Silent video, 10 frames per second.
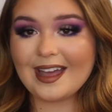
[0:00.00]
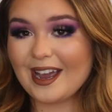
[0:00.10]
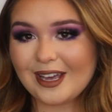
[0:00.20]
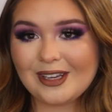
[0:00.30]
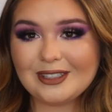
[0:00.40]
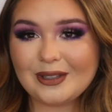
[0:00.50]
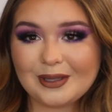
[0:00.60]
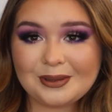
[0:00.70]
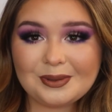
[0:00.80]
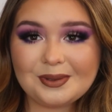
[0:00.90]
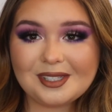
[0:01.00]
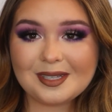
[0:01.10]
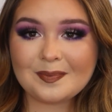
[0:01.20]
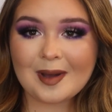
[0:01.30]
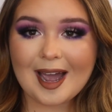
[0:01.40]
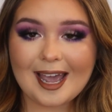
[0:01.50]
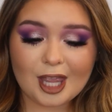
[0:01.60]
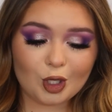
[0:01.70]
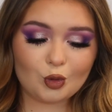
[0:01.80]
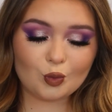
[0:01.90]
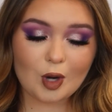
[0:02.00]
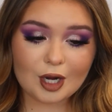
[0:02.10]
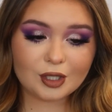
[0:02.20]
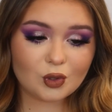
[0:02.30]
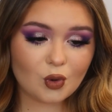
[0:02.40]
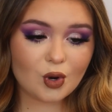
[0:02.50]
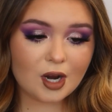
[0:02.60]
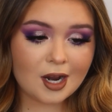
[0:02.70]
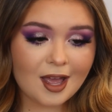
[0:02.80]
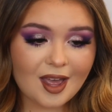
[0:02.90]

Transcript: that concludes my drugstore